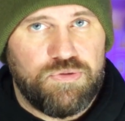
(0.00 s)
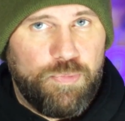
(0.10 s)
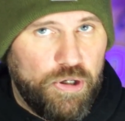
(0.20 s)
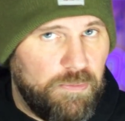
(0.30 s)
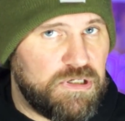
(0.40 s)

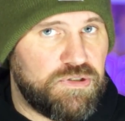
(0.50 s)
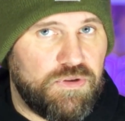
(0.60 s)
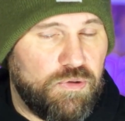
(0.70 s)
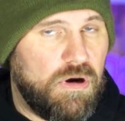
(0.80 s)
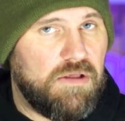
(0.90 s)
pretty much
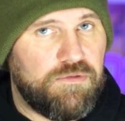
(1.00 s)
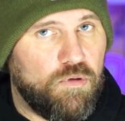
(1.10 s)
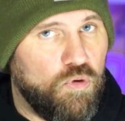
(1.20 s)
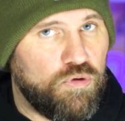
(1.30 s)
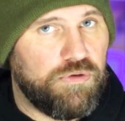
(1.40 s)
throughout their
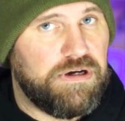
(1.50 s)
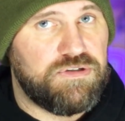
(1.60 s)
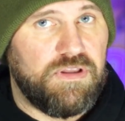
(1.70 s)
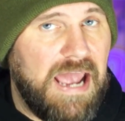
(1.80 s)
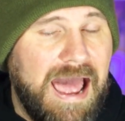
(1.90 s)
whole career.
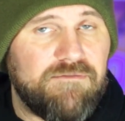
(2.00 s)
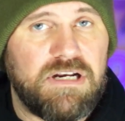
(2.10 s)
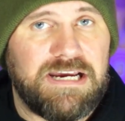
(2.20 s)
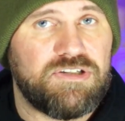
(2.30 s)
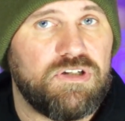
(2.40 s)
So they haven't
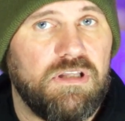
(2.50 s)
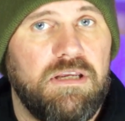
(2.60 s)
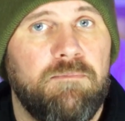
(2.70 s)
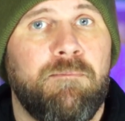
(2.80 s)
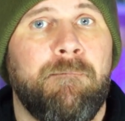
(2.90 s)

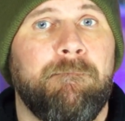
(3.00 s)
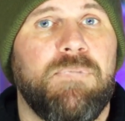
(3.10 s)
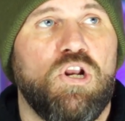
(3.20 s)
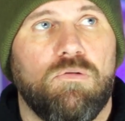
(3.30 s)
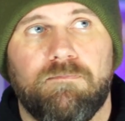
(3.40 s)
actually,
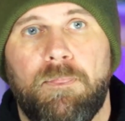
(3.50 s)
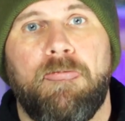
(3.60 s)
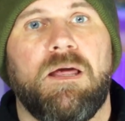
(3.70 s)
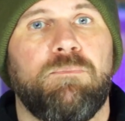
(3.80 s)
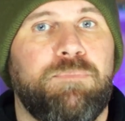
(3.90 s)

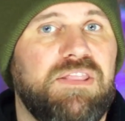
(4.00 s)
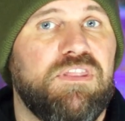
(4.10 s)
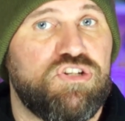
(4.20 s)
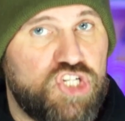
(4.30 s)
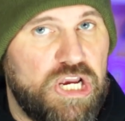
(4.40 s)
been
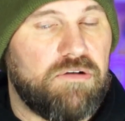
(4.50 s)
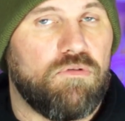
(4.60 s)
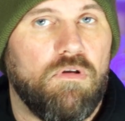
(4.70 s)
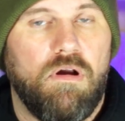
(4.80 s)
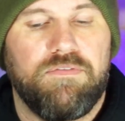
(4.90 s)
the
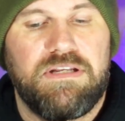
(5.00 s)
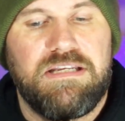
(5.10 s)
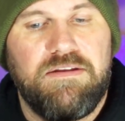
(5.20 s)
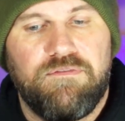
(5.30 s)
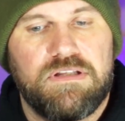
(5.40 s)
general on the
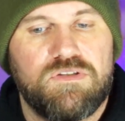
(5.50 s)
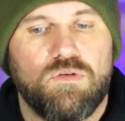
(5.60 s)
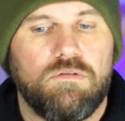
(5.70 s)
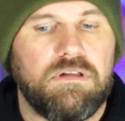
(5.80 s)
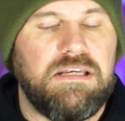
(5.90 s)
defense.
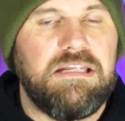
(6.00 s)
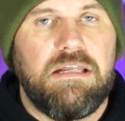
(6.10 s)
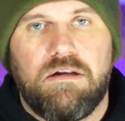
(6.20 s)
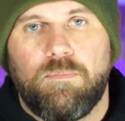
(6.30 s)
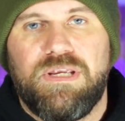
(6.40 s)
So
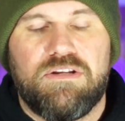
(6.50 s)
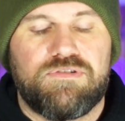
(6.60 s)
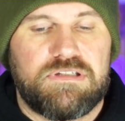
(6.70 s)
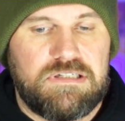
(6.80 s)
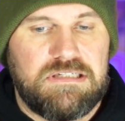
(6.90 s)
it'll be
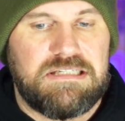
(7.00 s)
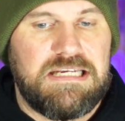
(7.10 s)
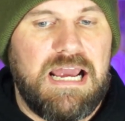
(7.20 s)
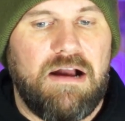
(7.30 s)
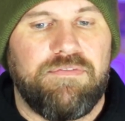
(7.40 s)
interesting to
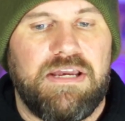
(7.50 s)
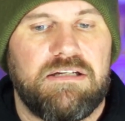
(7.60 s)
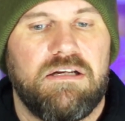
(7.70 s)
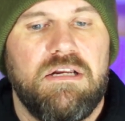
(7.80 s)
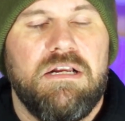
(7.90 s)
see how
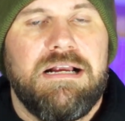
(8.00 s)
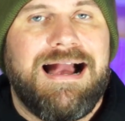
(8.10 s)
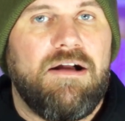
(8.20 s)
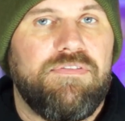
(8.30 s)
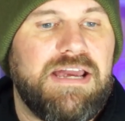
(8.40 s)
that
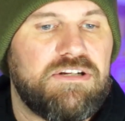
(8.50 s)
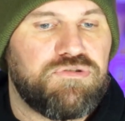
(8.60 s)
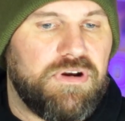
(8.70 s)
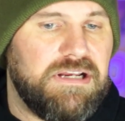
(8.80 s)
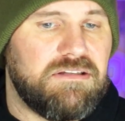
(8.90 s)

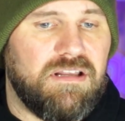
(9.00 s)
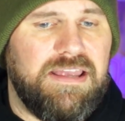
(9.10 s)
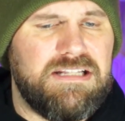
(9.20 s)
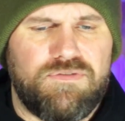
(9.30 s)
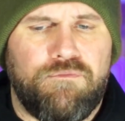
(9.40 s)

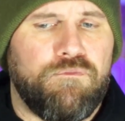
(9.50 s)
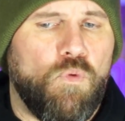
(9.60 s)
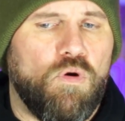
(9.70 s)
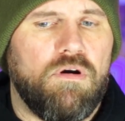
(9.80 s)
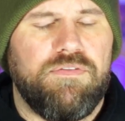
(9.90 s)
translates
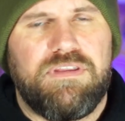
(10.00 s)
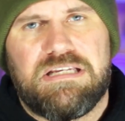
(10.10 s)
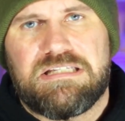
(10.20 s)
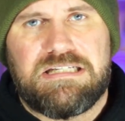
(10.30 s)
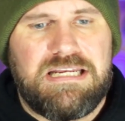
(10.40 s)
for
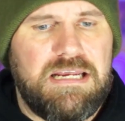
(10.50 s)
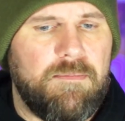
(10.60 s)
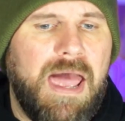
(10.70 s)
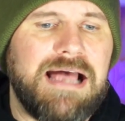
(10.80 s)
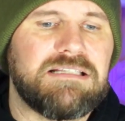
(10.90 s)
this
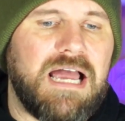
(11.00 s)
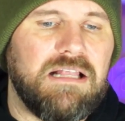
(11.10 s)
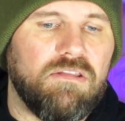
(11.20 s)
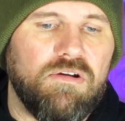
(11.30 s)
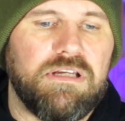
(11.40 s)
team. As I
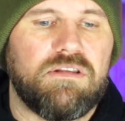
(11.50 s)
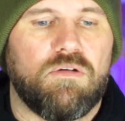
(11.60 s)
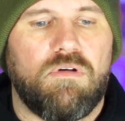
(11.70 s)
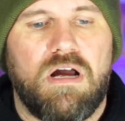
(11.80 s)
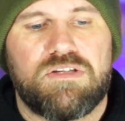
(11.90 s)
look at the
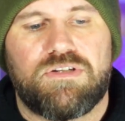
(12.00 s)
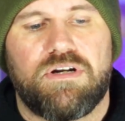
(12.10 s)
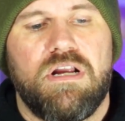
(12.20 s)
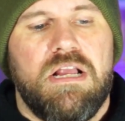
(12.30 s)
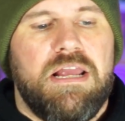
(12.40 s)

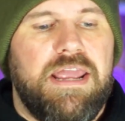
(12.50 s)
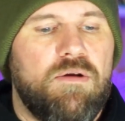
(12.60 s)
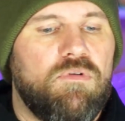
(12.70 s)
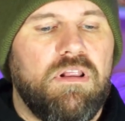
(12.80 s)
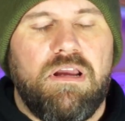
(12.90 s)
roster, it
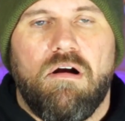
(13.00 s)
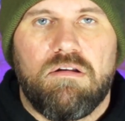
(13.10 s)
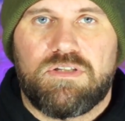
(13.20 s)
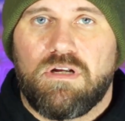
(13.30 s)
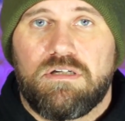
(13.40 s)
really
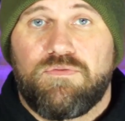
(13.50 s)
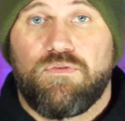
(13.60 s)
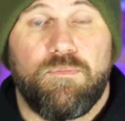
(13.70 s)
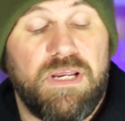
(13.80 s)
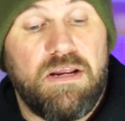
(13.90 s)
all starts
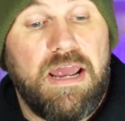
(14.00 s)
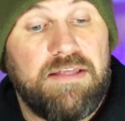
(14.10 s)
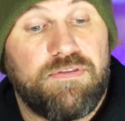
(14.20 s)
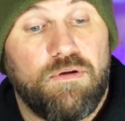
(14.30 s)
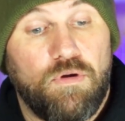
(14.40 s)
for me
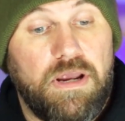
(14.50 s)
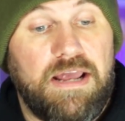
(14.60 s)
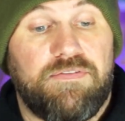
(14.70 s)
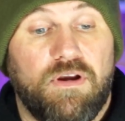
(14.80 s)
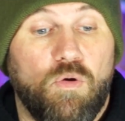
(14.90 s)
at
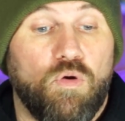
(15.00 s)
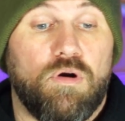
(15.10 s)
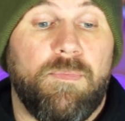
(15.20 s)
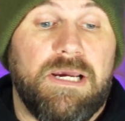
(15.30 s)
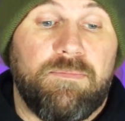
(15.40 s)
the
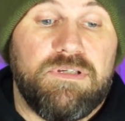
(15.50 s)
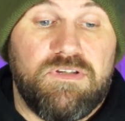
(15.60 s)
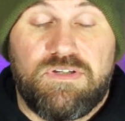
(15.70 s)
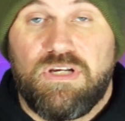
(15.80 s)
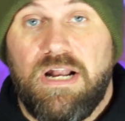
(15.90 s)
quarterback
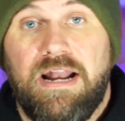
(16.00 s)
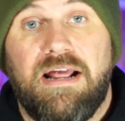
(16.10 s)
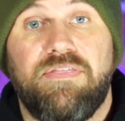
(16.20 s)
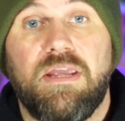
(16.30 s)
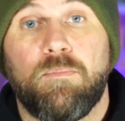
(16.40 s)
position. And I
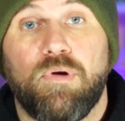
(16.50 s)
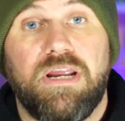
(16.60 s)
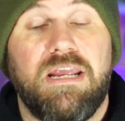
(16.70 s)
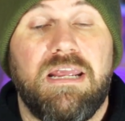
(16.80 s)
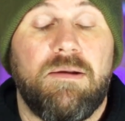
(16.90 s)
think
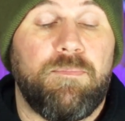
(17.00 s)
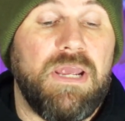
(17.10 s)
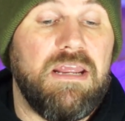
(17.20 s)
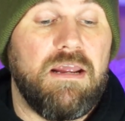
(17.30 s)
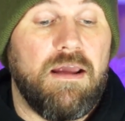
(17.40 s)
bringing in
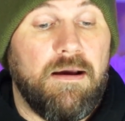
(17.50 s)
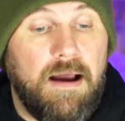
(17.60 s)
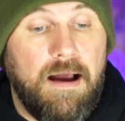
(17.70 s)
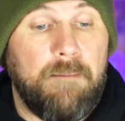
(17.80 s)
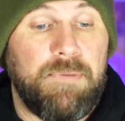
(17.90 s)

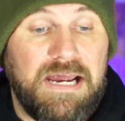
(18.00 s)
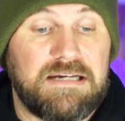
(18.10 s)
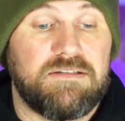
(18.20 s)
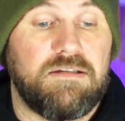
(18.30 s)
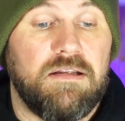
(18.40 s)

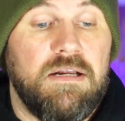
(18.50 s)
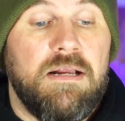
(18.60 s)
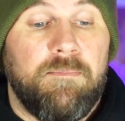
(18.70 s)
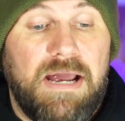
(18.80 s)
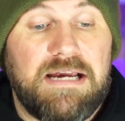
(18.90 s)
Paxton
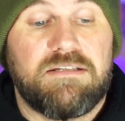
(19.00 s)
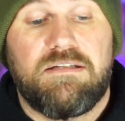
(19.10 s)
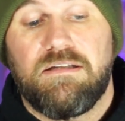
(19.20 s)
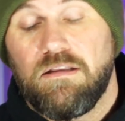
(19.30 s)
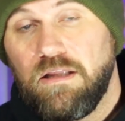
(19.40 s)

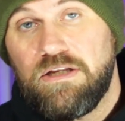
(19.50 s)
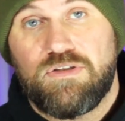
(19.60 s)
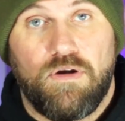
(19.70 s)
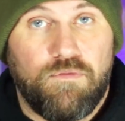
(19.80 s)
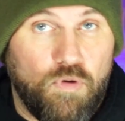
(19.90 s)

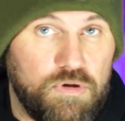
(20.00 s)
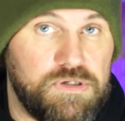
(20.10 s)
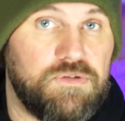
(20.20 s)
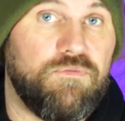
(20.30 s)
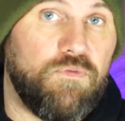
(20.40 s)
Lynch, of
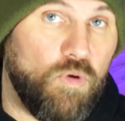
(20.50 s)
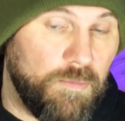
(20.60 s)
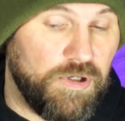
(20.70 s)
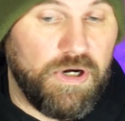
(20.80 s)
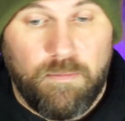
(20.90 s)
course,
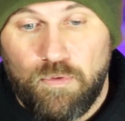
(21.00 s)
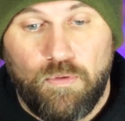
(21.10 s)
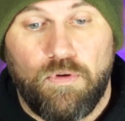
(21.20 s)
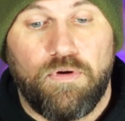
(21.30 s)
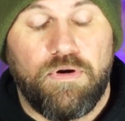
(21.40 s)
former